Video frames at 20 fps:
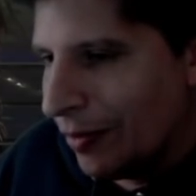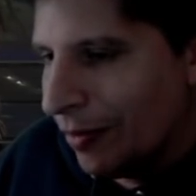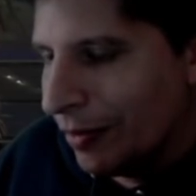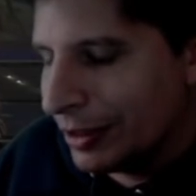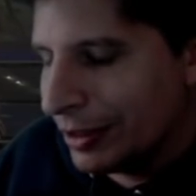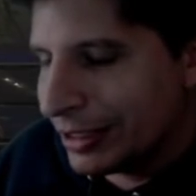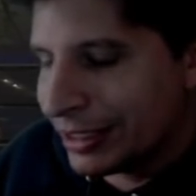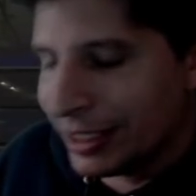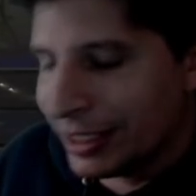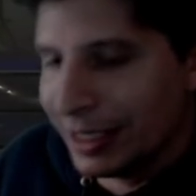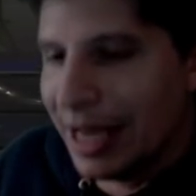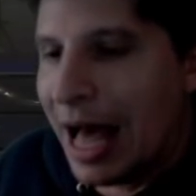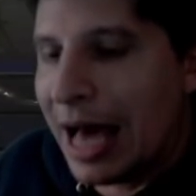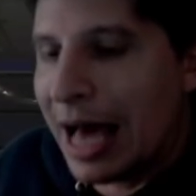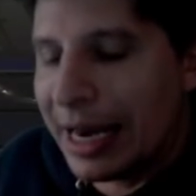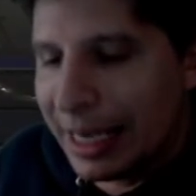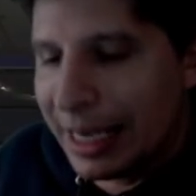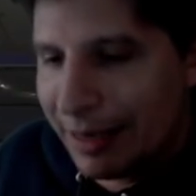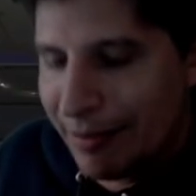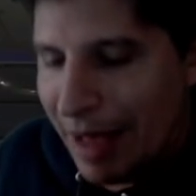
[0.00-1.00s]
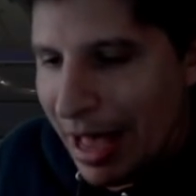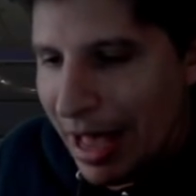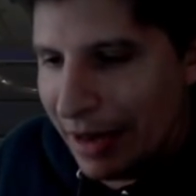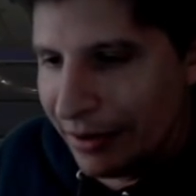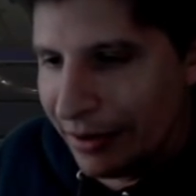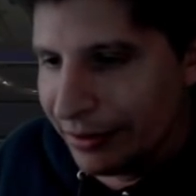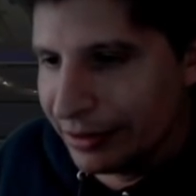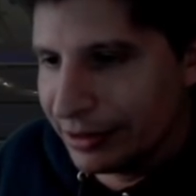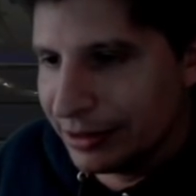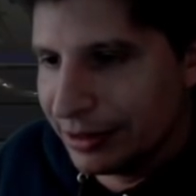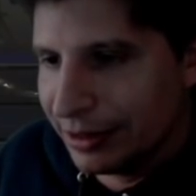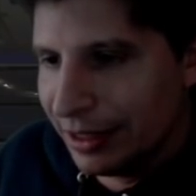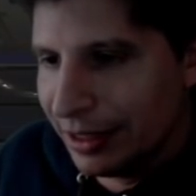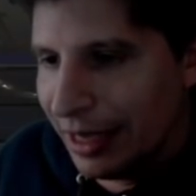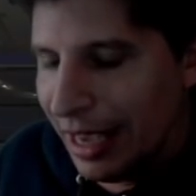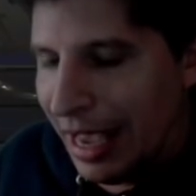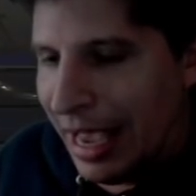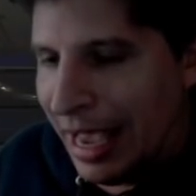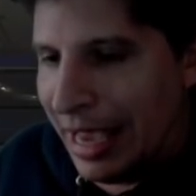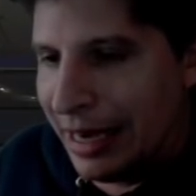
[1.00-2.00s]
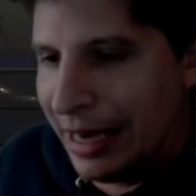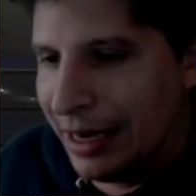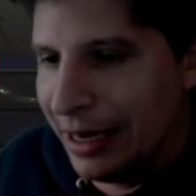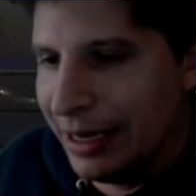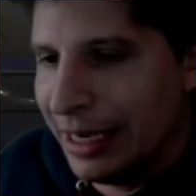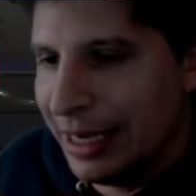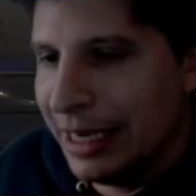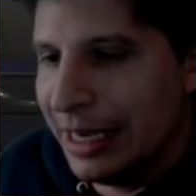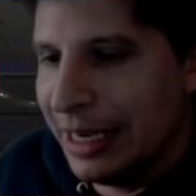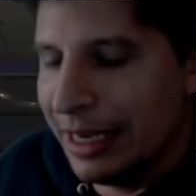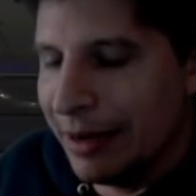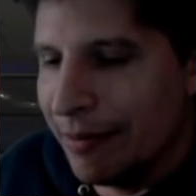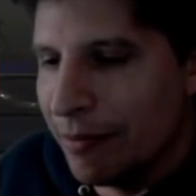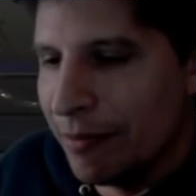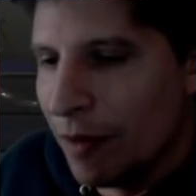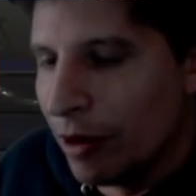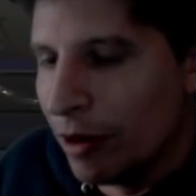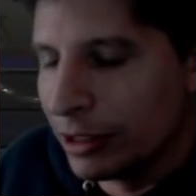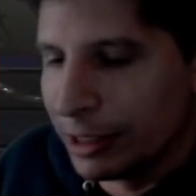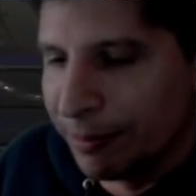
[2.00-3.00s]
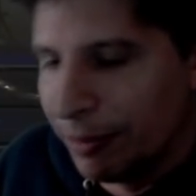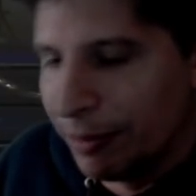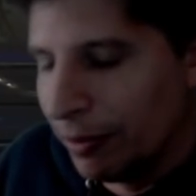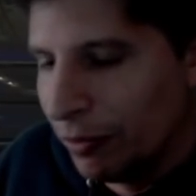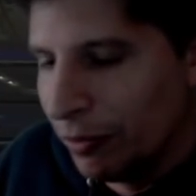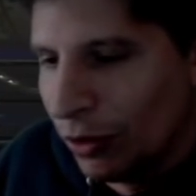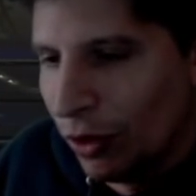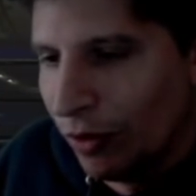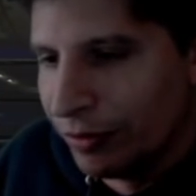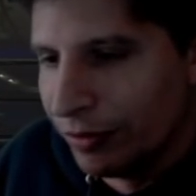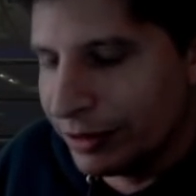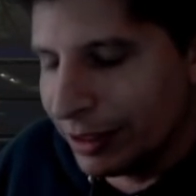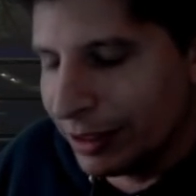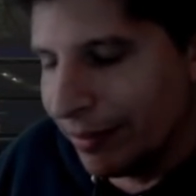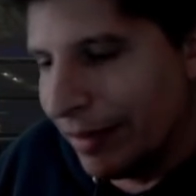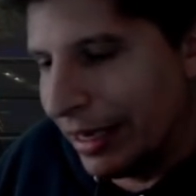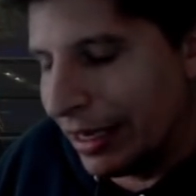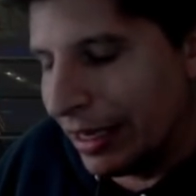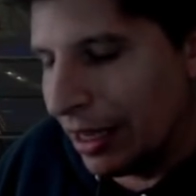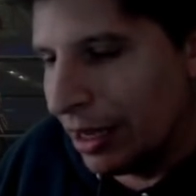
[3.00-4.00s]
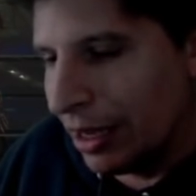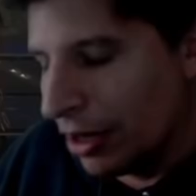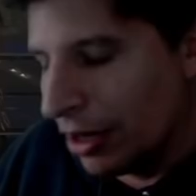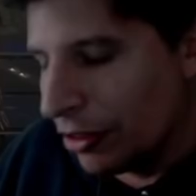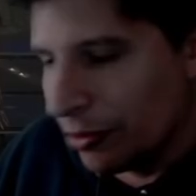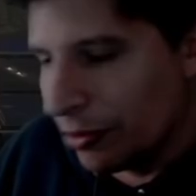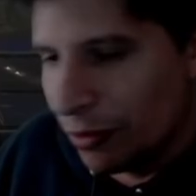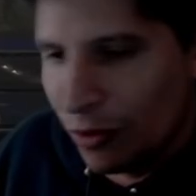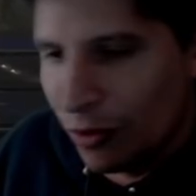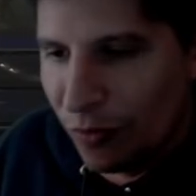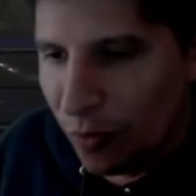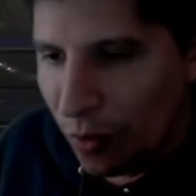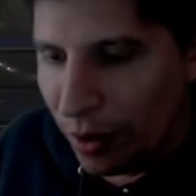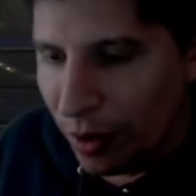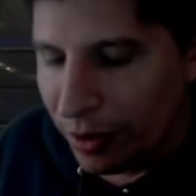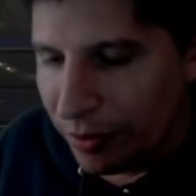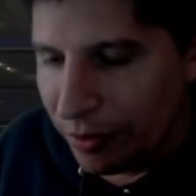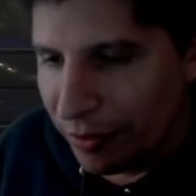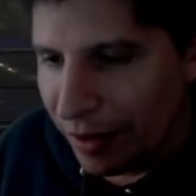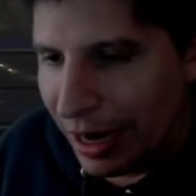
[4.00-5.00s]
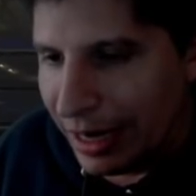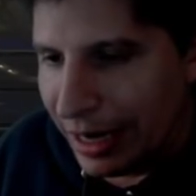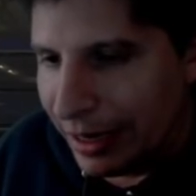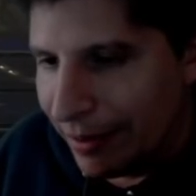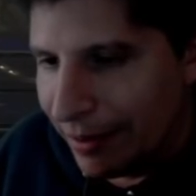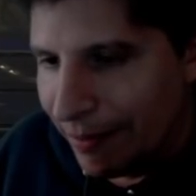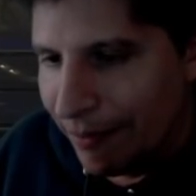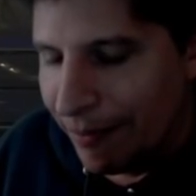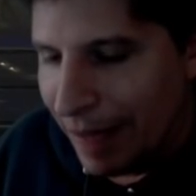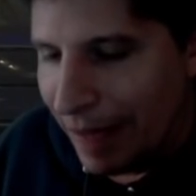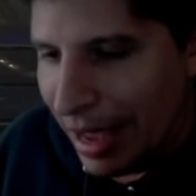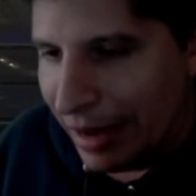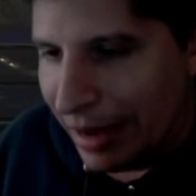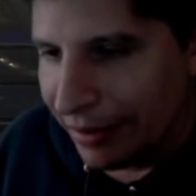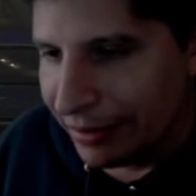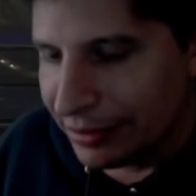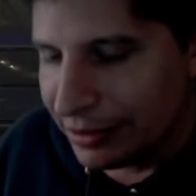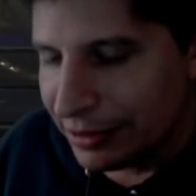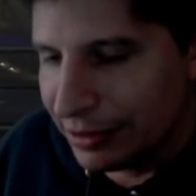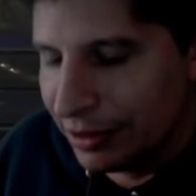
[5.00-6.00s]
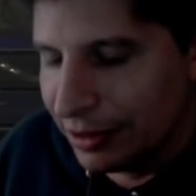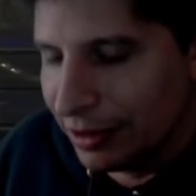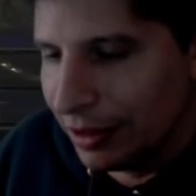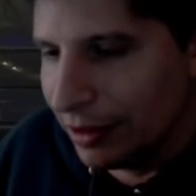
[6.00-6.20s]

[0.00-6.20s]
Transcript: slotting matters, and needing multiple moves to make another move work right matters.